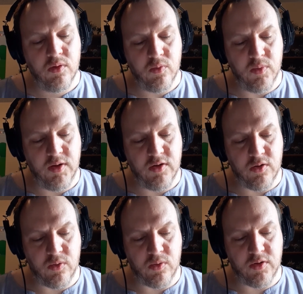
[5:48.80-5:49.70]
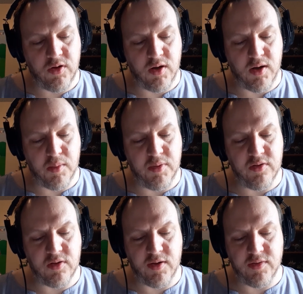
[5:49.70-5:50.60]
When he told Tob he
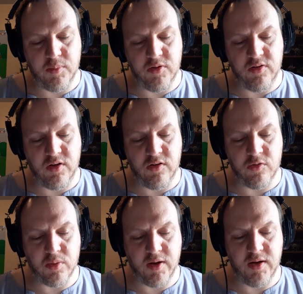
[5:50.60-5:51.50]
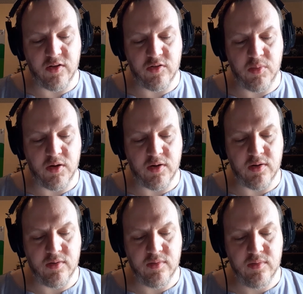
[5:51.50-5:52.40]
thought the machines were getting smarter,
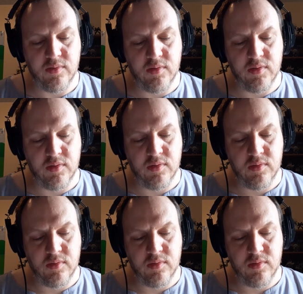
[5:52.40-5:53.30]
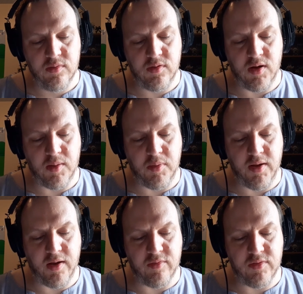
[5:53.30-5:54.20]
Tob
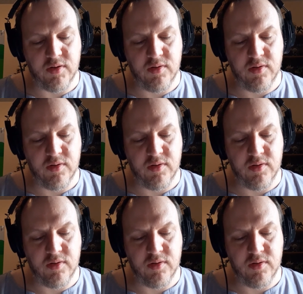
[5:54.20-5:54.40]
laughed.